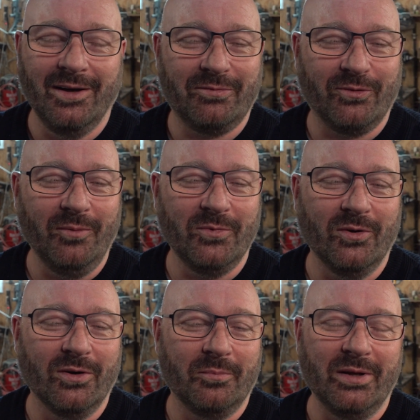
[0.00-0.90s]
from
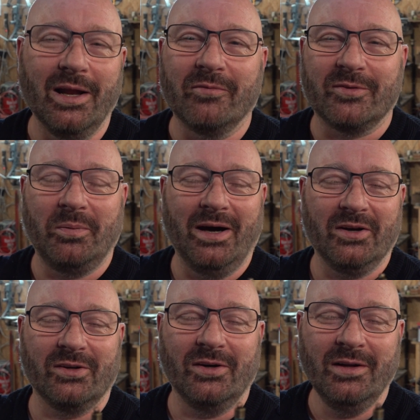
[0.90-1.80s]
your beloved
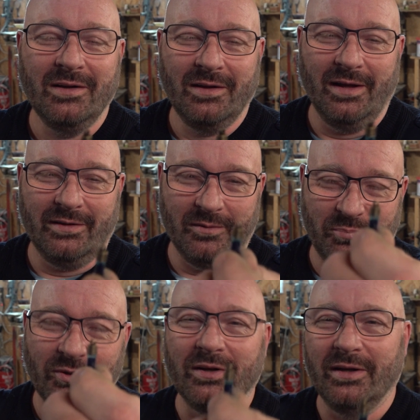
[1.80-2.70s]
partner, and then
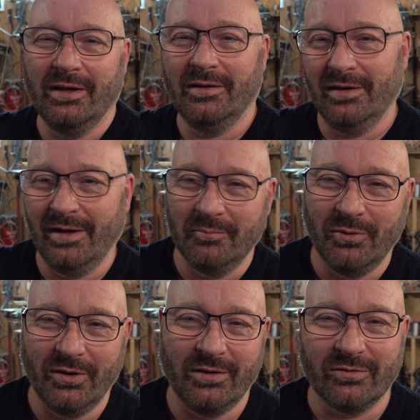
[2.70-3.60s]
put it in and
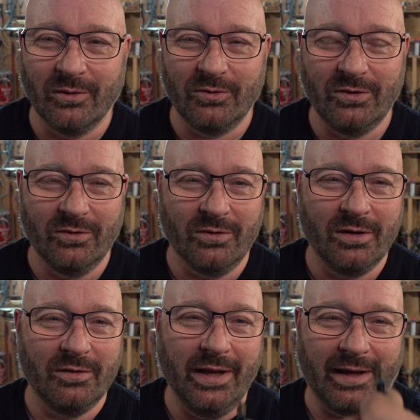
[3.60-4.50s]
put it around
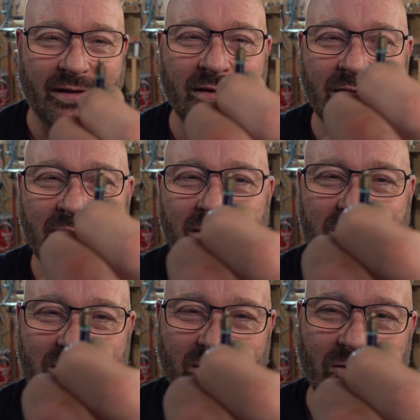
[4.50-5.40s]
your neck.
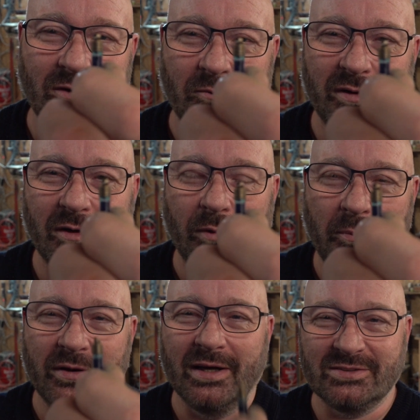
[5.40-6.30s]
So we are
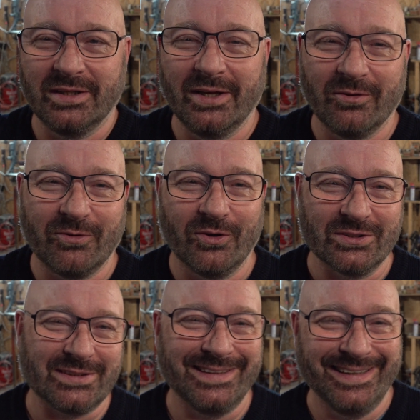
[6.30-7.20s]
weaponizing it, of
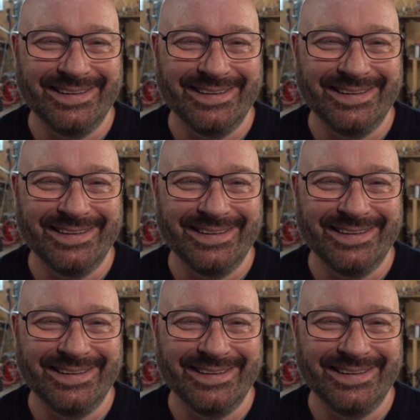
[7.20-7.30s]
course.